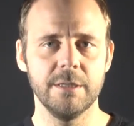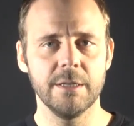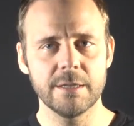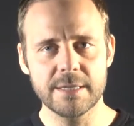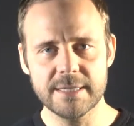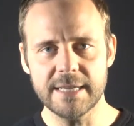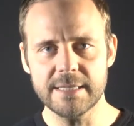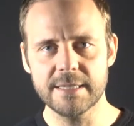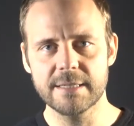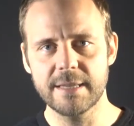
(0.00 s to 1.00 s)
The
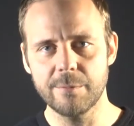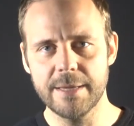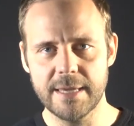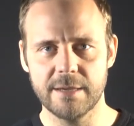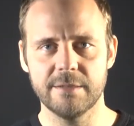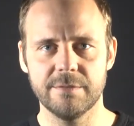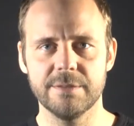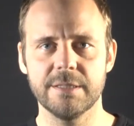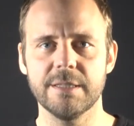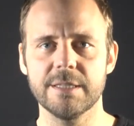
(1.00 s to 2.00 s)
sense that we give
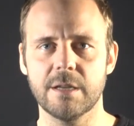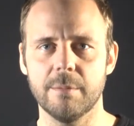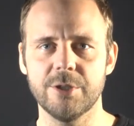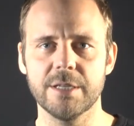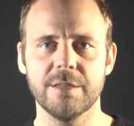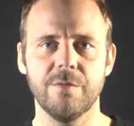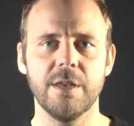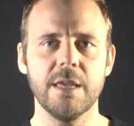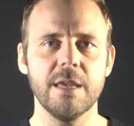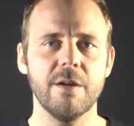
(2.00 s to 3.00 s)
to this
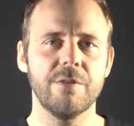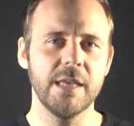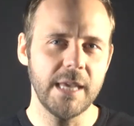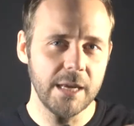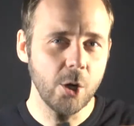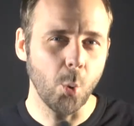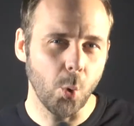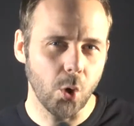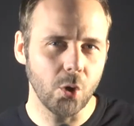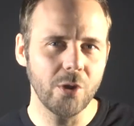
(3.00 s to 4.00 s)
objectivity of the inner
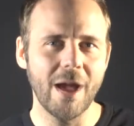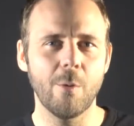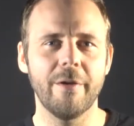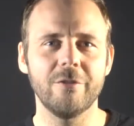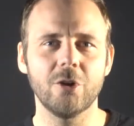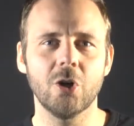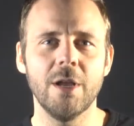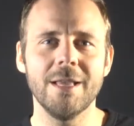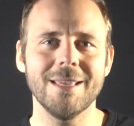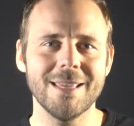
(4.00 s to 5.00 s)
world, however,
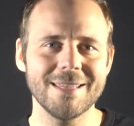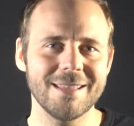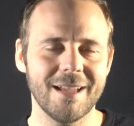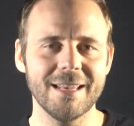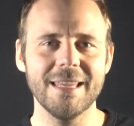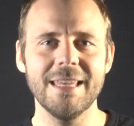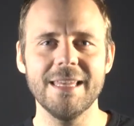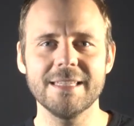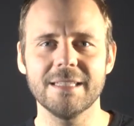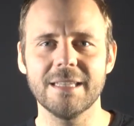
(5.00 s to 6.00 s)
is not
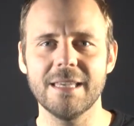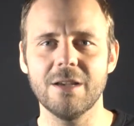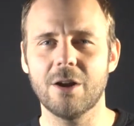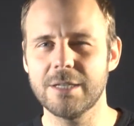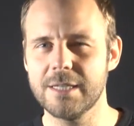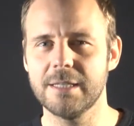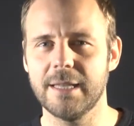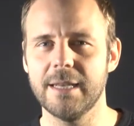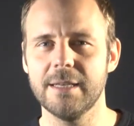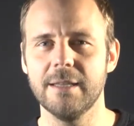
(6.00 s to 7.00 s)
easily
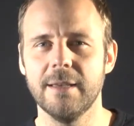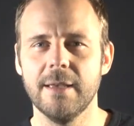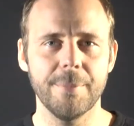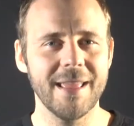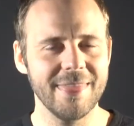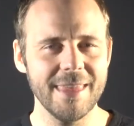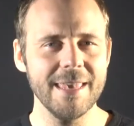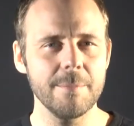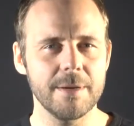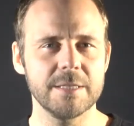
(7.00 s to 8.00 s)
articulated. But I think
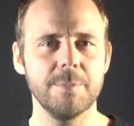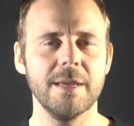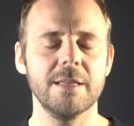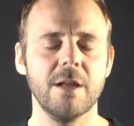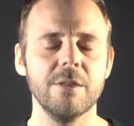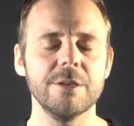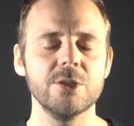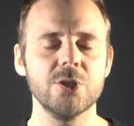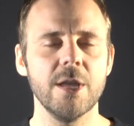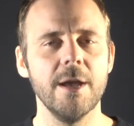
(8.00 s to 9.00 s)
it must be
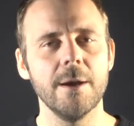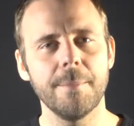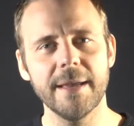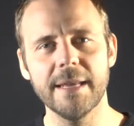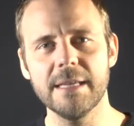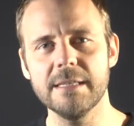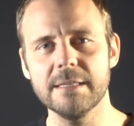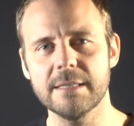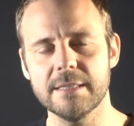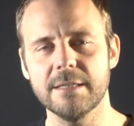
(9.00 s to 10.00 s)
acknowledged by any
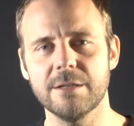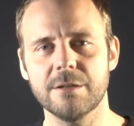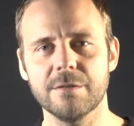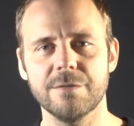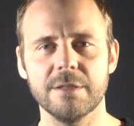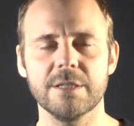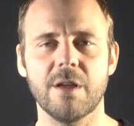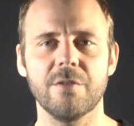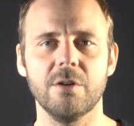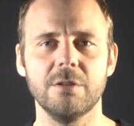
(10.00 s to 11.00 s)
sincere
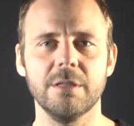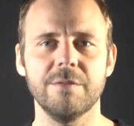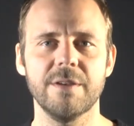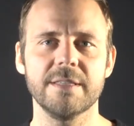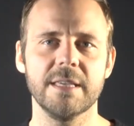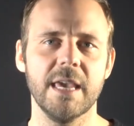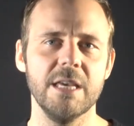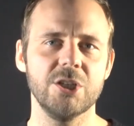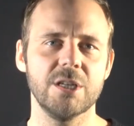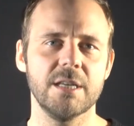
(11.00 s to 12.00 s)
philosophical
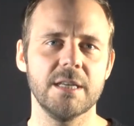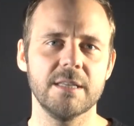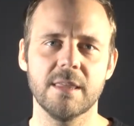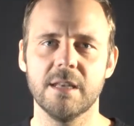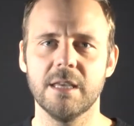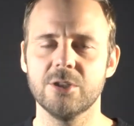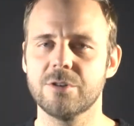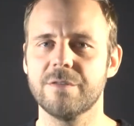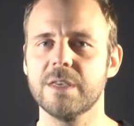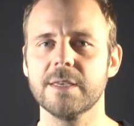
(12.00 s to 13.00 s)
investigation into the nature
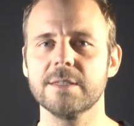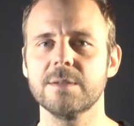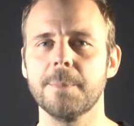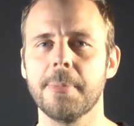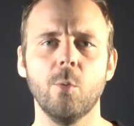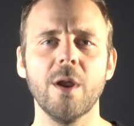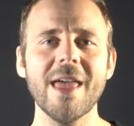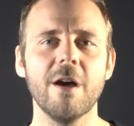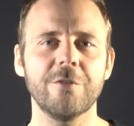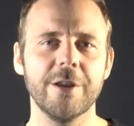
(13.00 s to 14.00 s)
of things. What
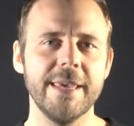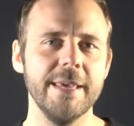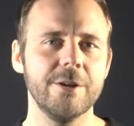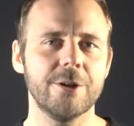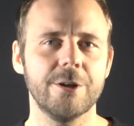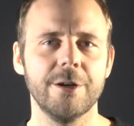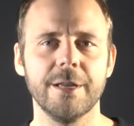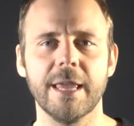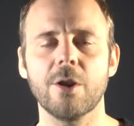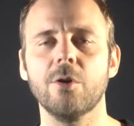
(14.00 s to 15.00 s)
I offer here
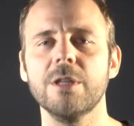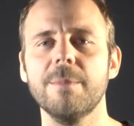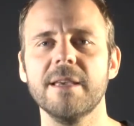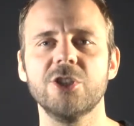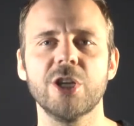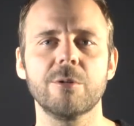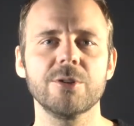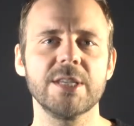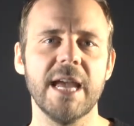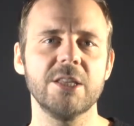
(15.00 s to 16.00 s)
can only be a general
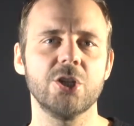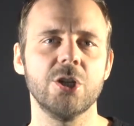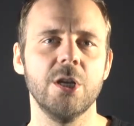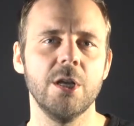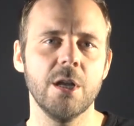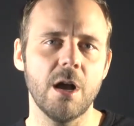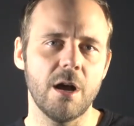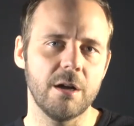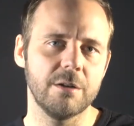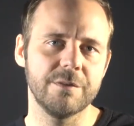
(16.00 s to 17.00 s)
sketch,
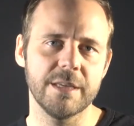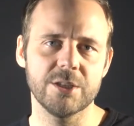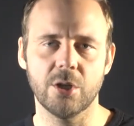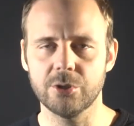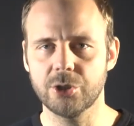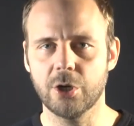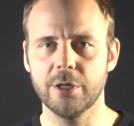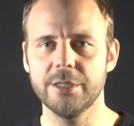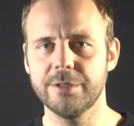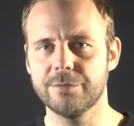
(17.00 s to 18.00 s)
of this
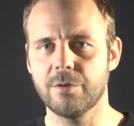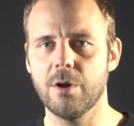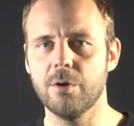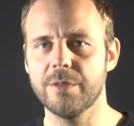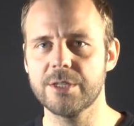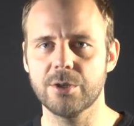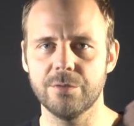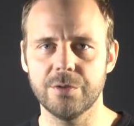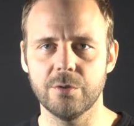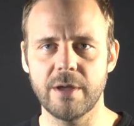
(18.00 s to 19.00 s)
alternative road that so
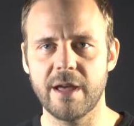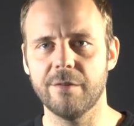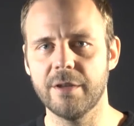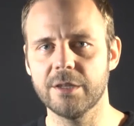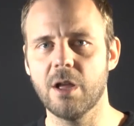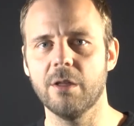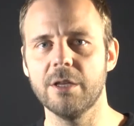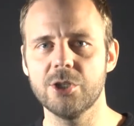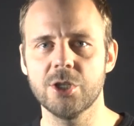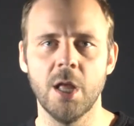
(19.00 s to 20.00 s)
few have
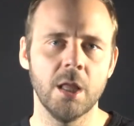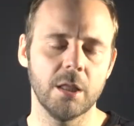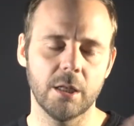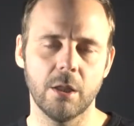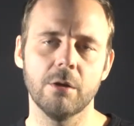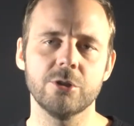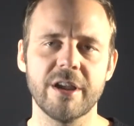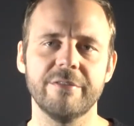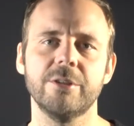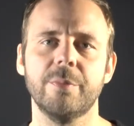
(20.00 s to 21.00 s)
acknowledged, let alone
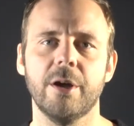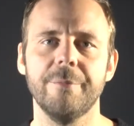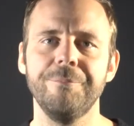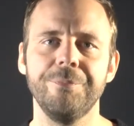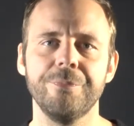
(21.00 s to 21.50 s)
traveled upon.